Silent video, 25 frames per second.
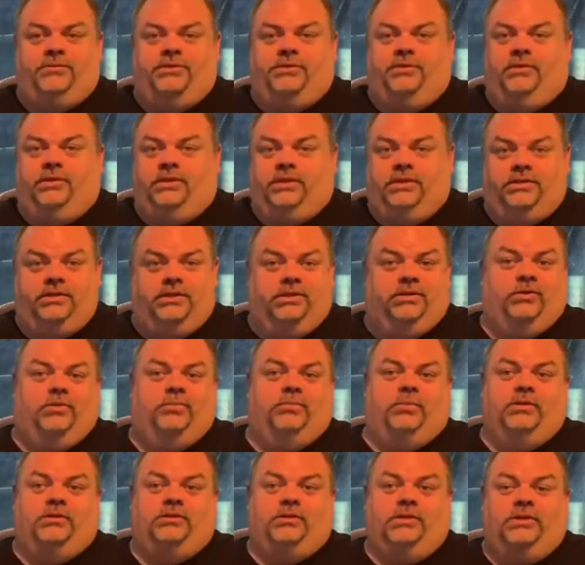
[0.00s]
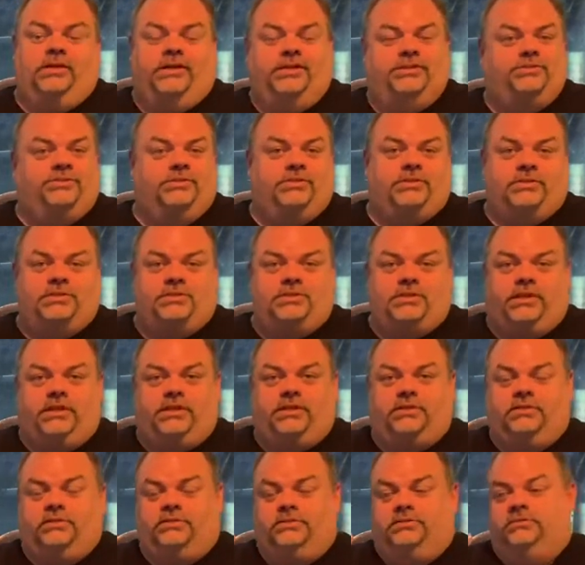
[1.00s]
you need to know about the nitrogen
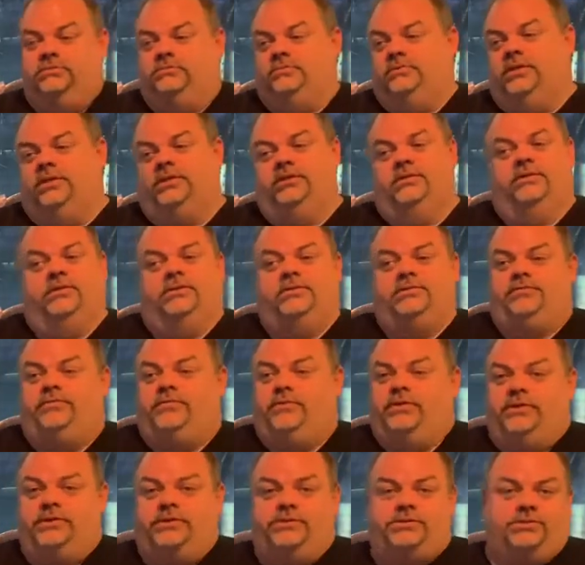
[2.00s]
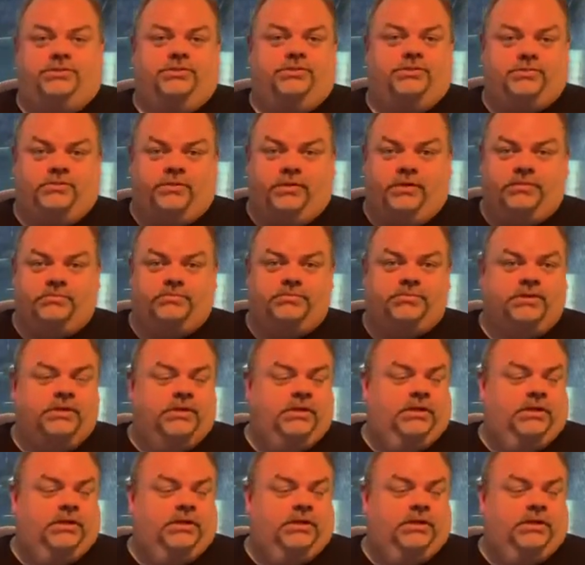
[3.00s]
cycle, whether it's fish or shrimp.